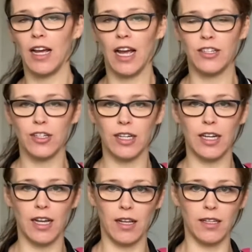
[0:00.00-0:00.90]
and you're
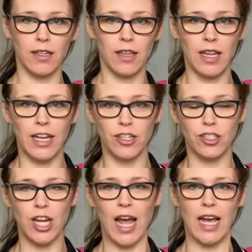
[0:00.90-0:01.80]
gonna let your
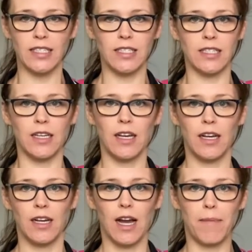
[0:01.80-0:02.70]
chest
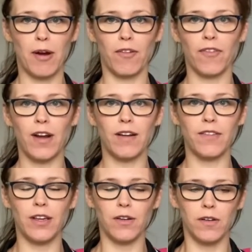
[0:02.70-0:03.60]
come out in front of
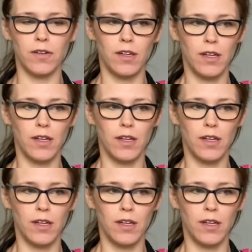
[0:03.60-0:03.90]
you.